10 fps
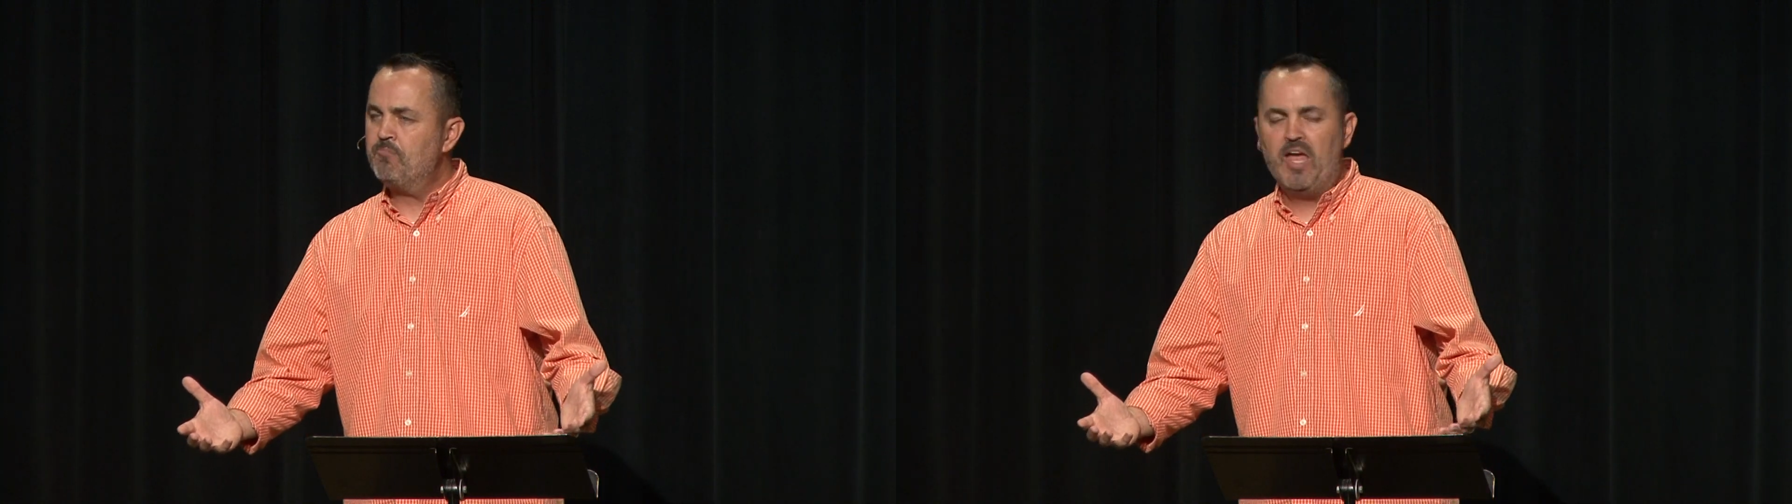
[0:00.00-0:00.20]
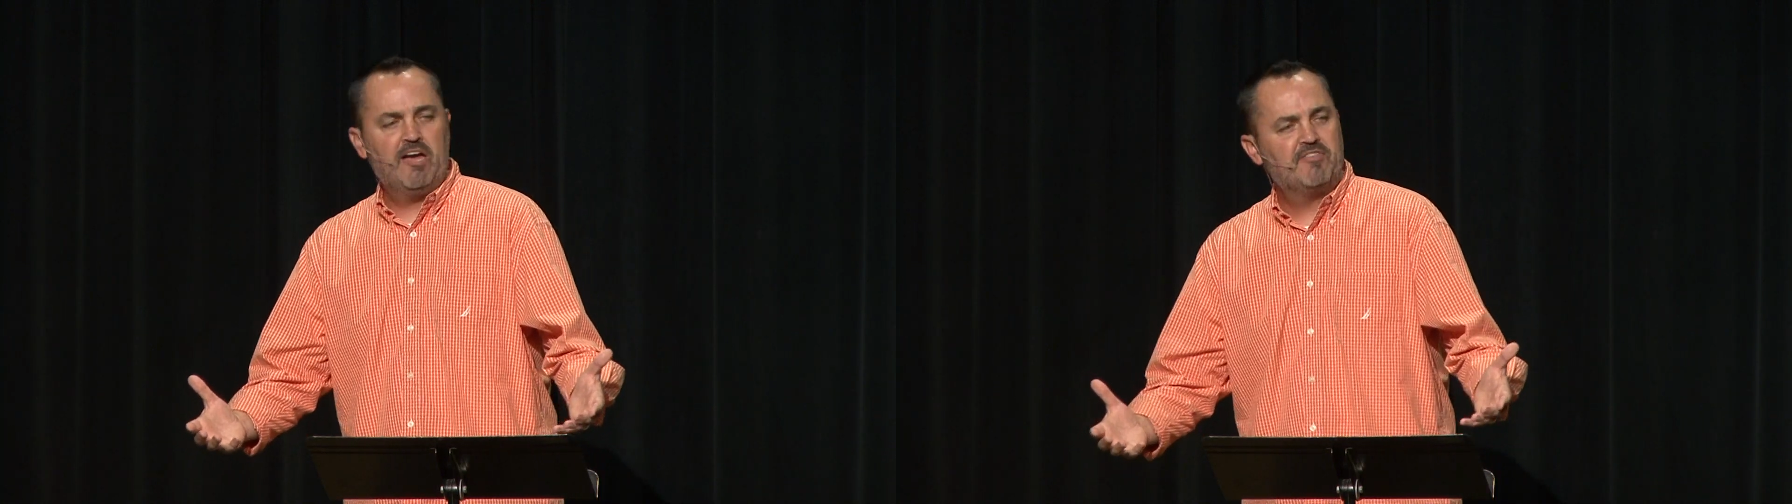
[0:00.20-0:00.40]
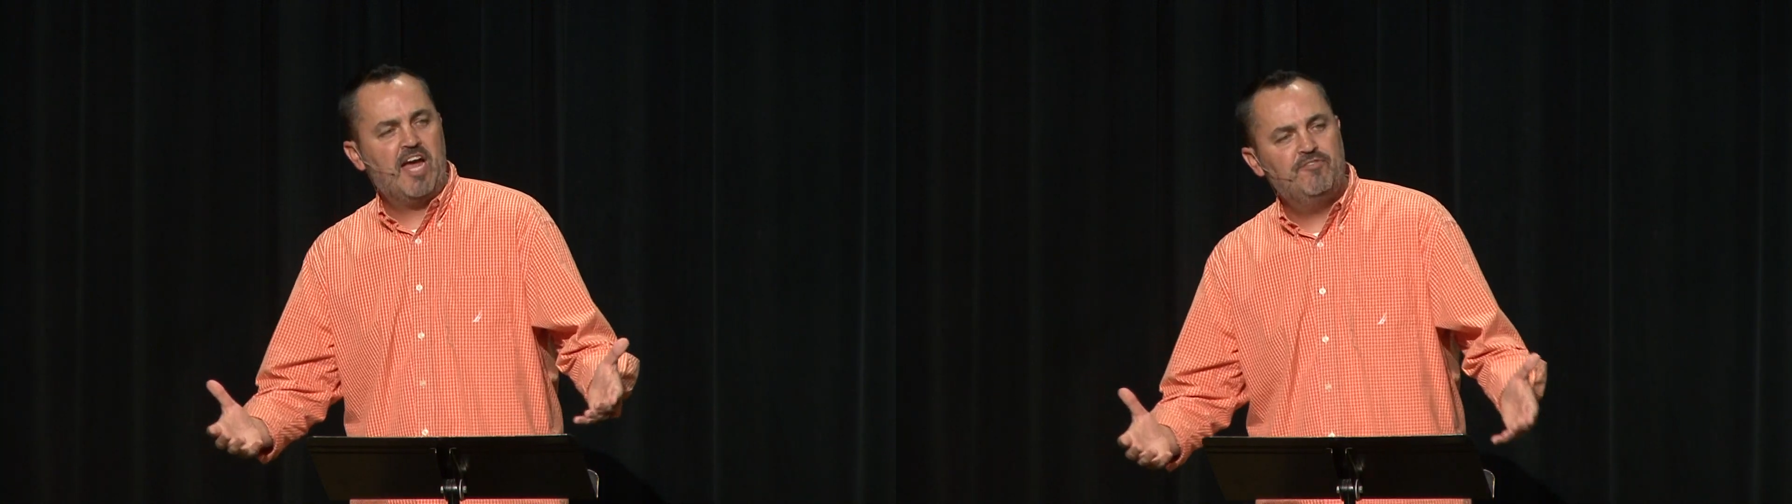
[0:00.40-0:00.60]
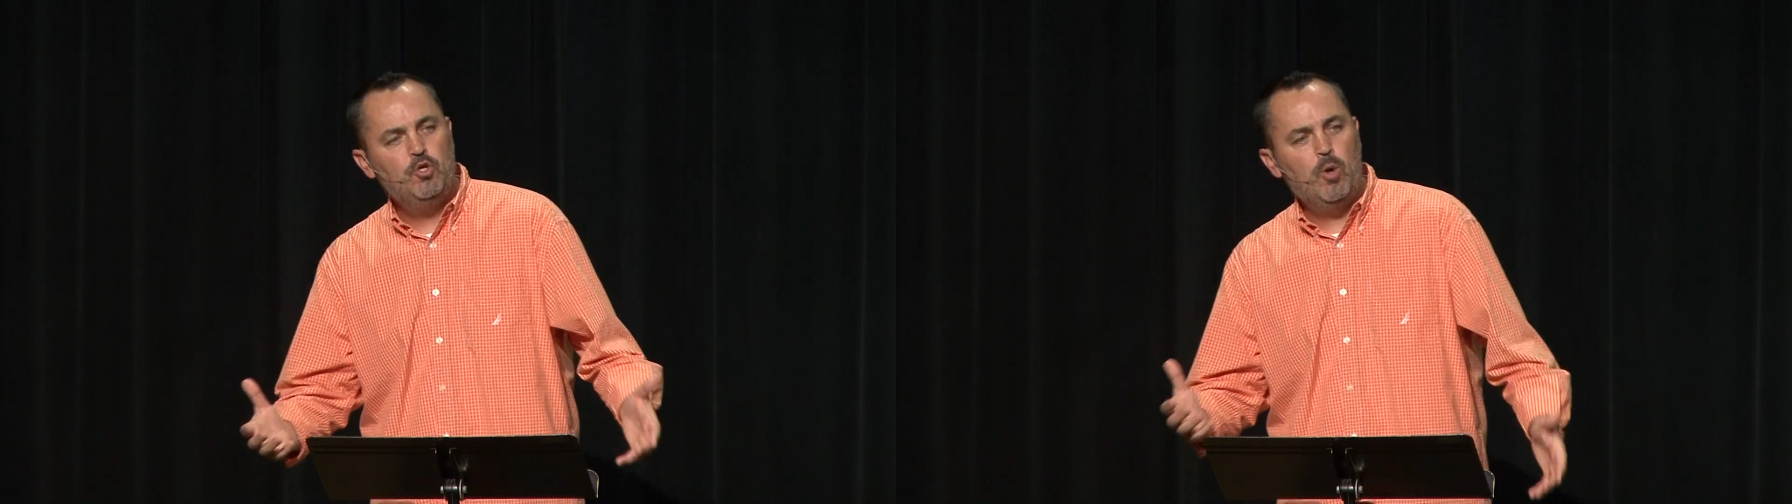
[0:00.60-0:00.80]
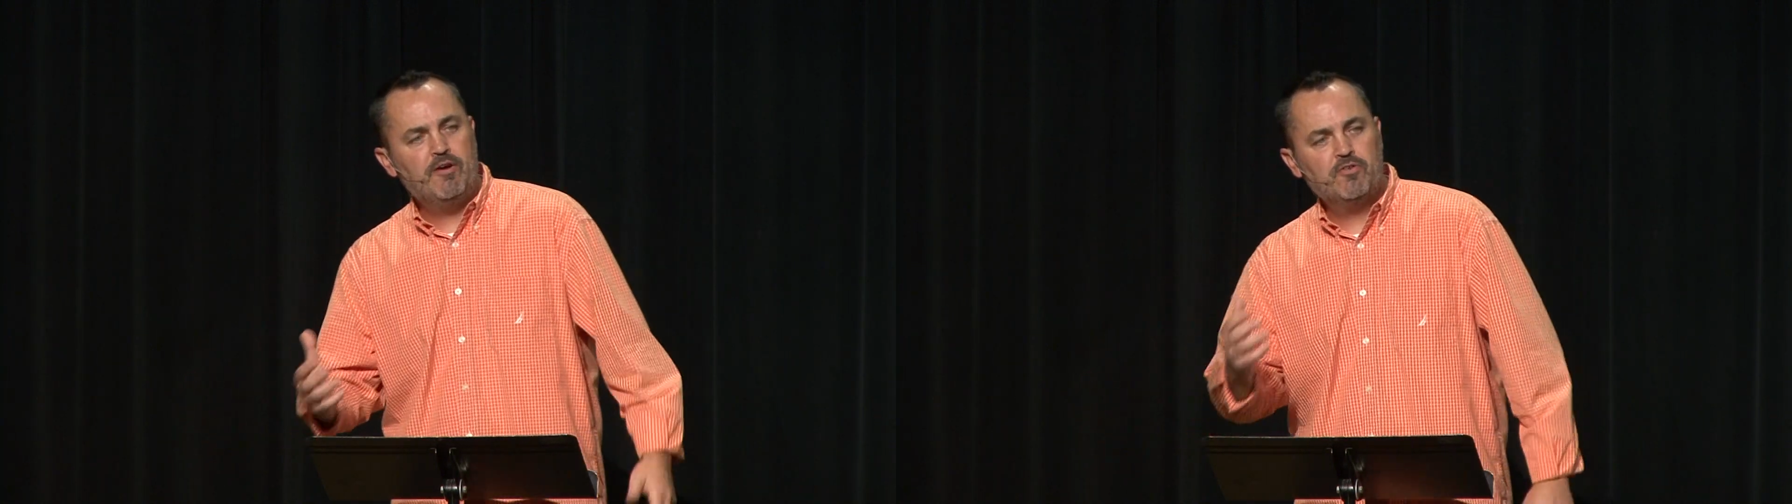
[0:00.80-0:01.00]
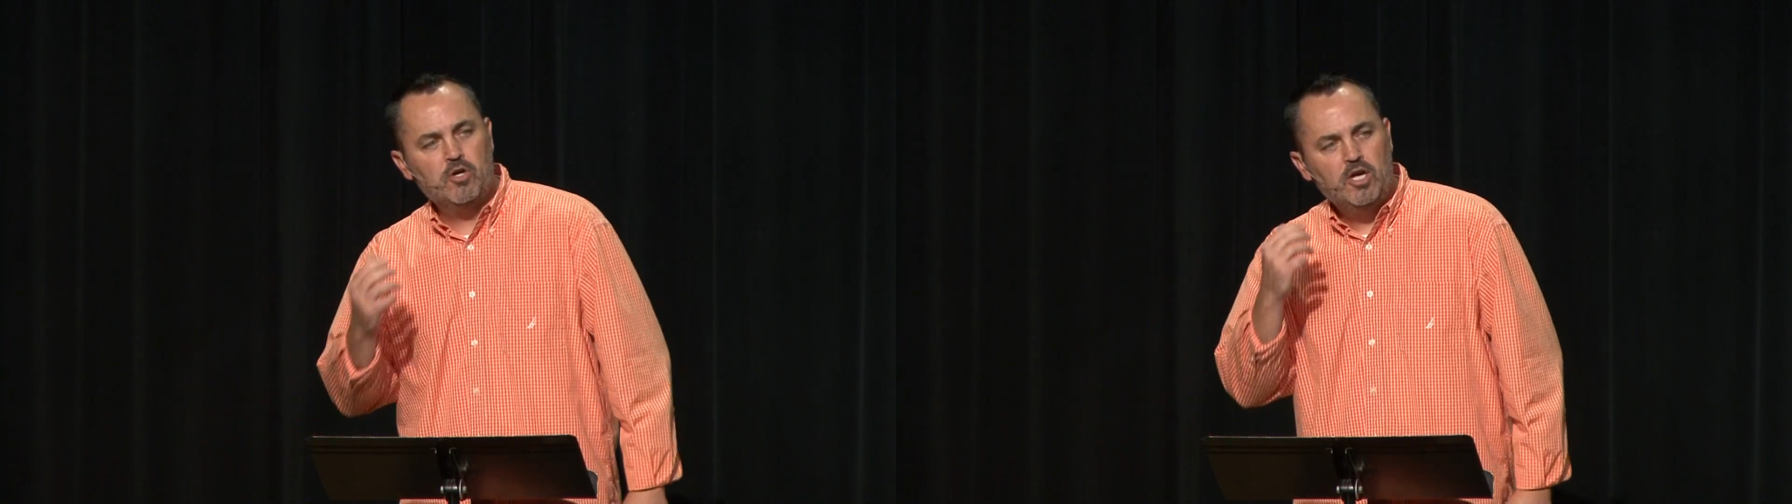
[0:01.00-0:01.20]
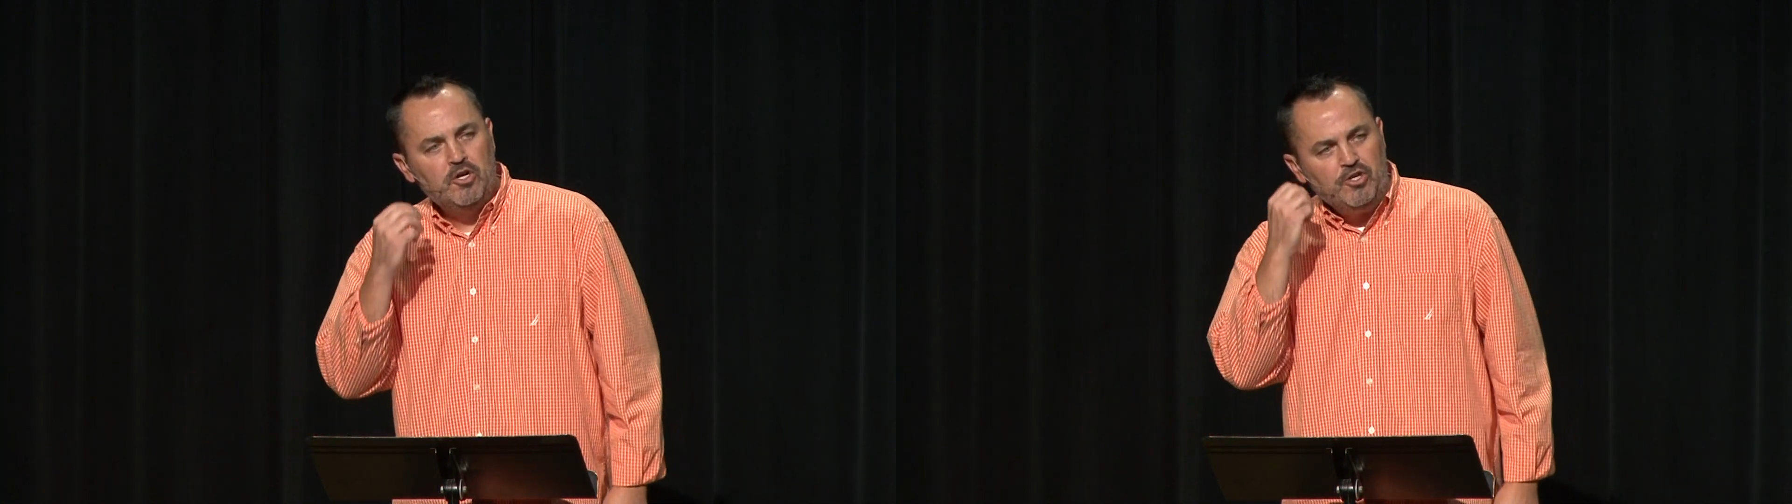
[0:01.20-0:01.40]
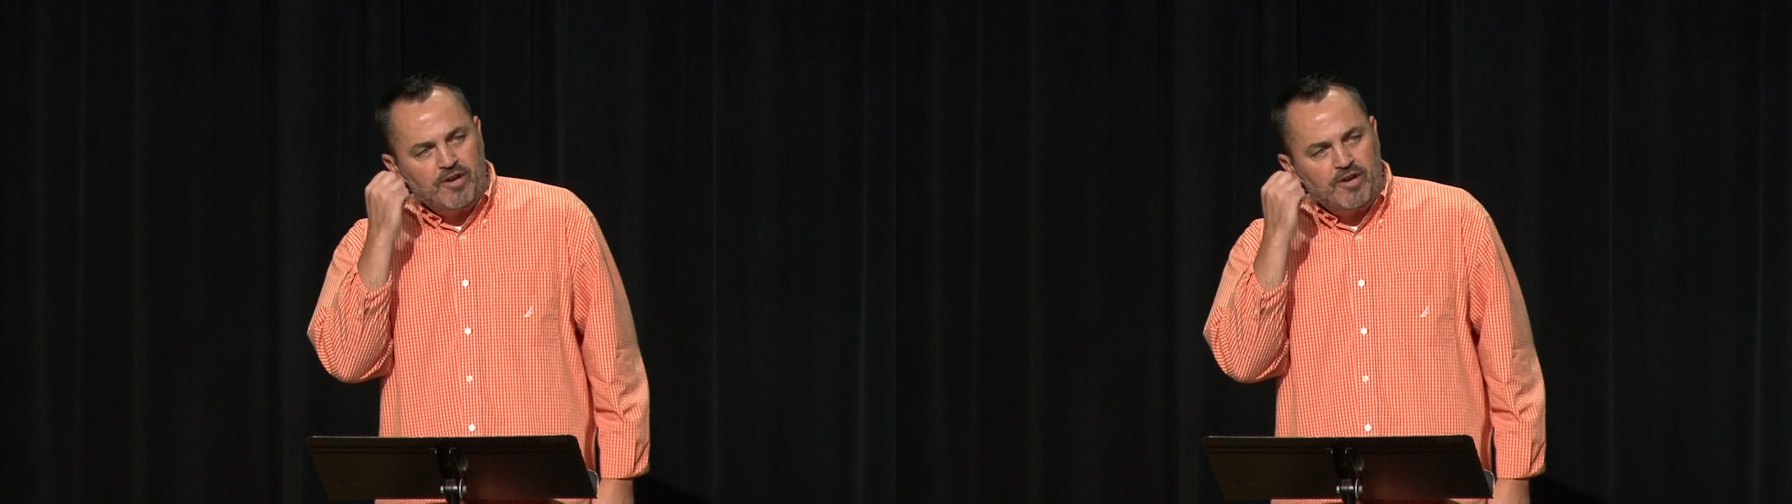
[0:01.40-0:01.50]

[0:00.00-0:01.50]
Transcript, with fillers: Have, have you, ever, you